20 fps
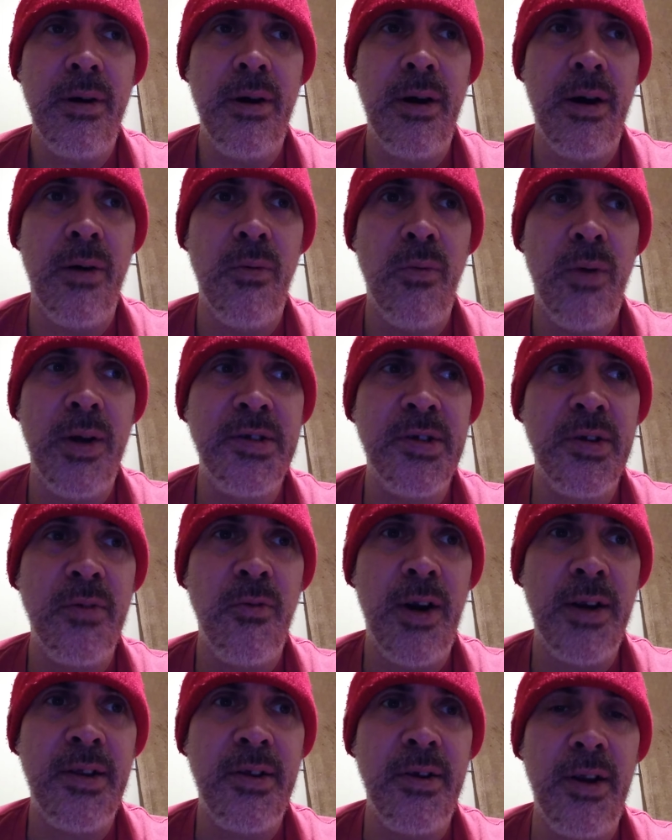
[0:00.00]
uh,
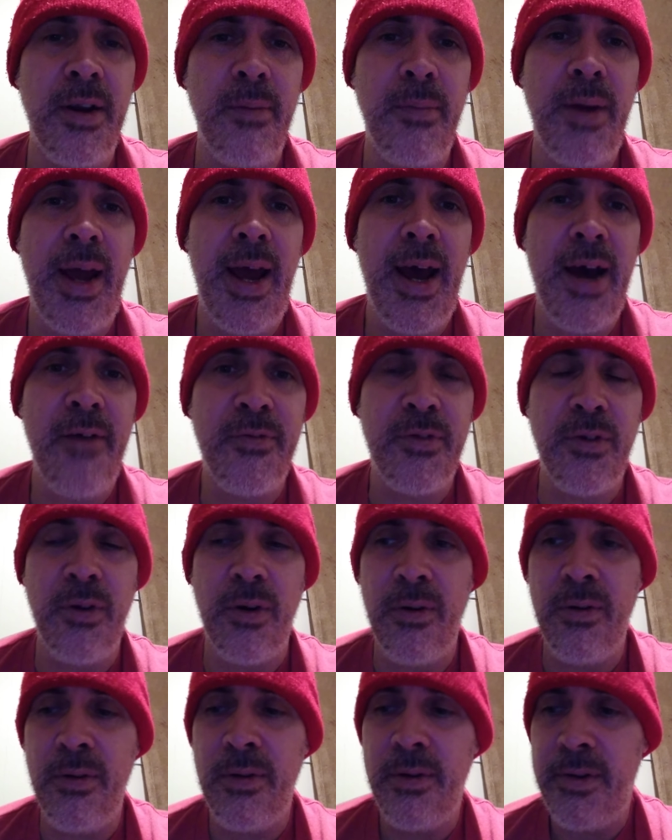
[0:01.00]
resurrected him
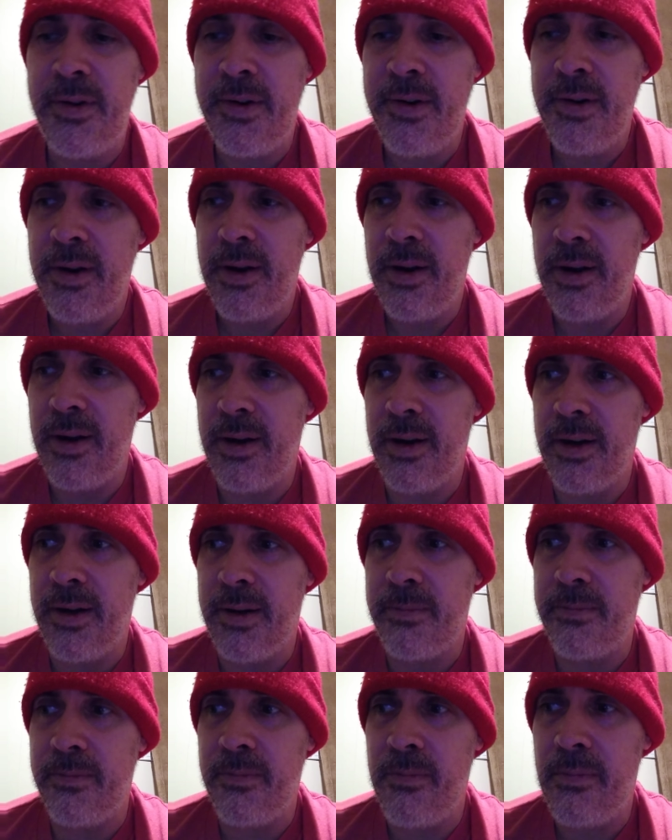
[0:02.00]
after
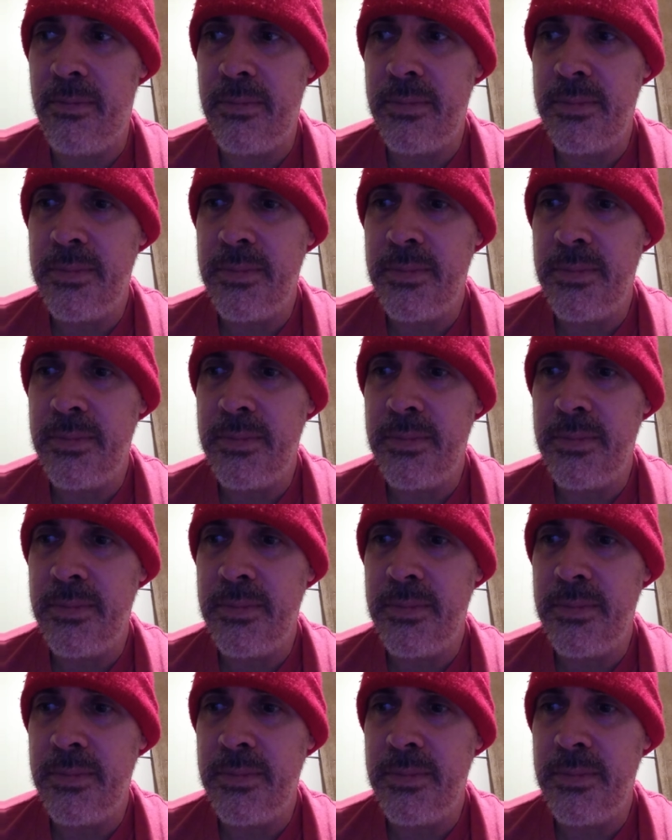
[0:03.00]
um,